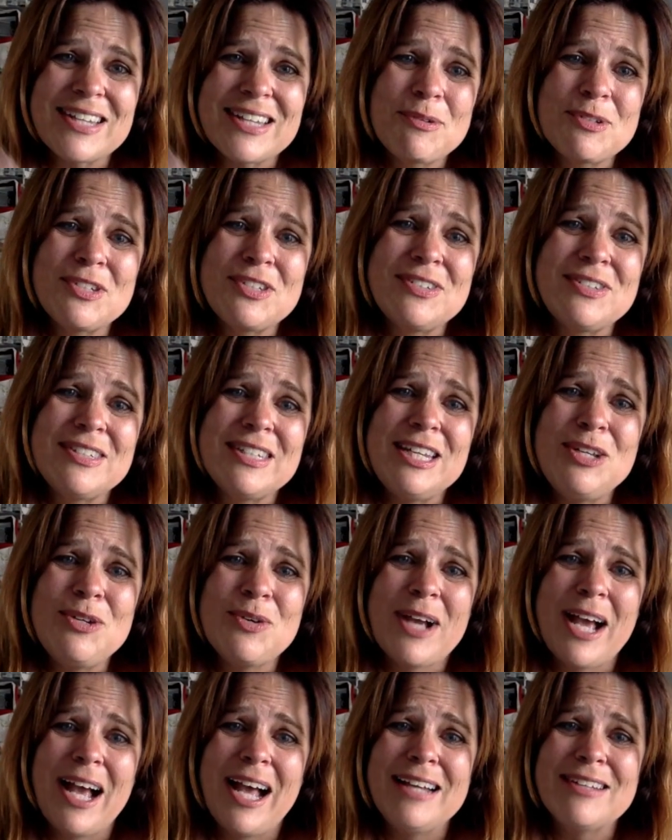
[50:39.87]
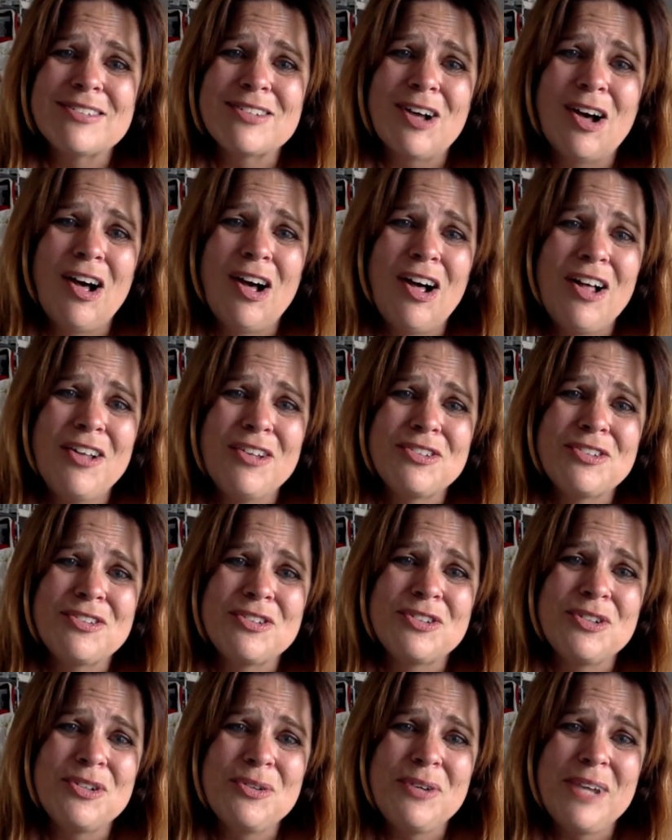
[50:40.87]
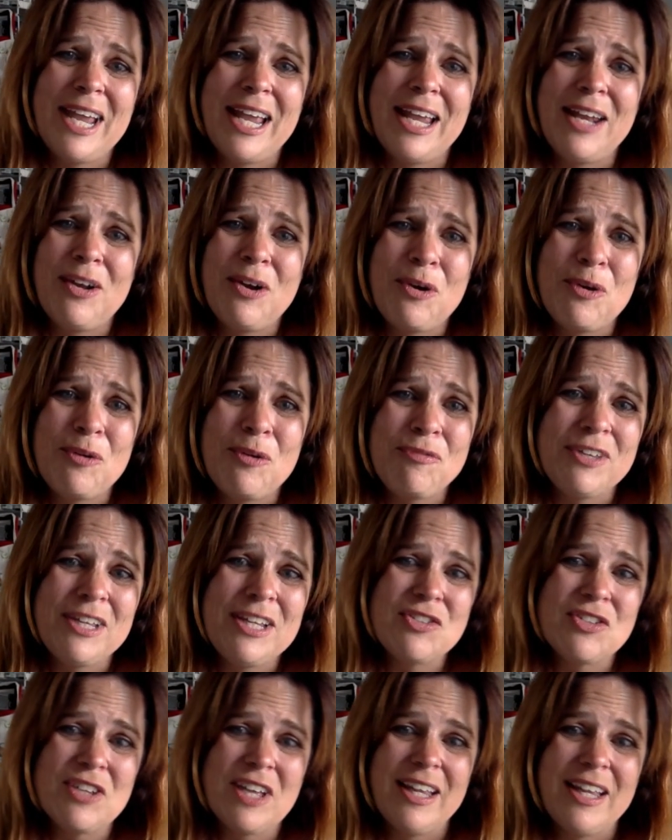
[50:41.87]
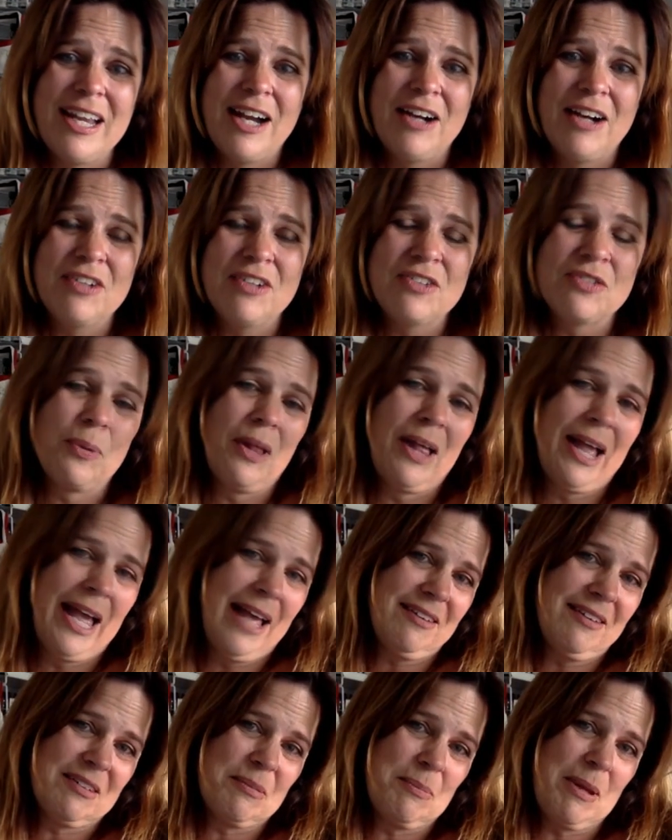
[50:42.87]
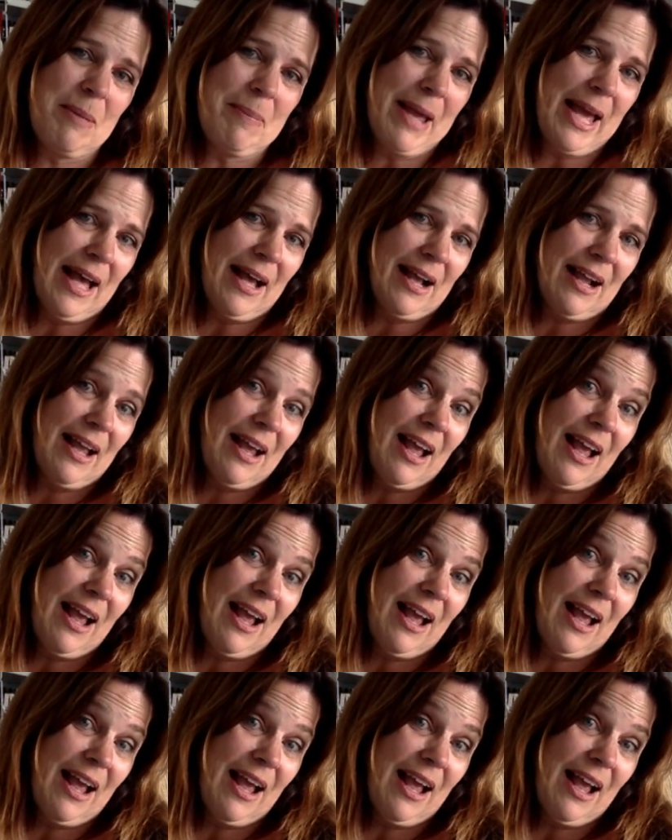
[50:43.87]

I will see you guys all soon, and hopefully, Gelli Arts will ask me back.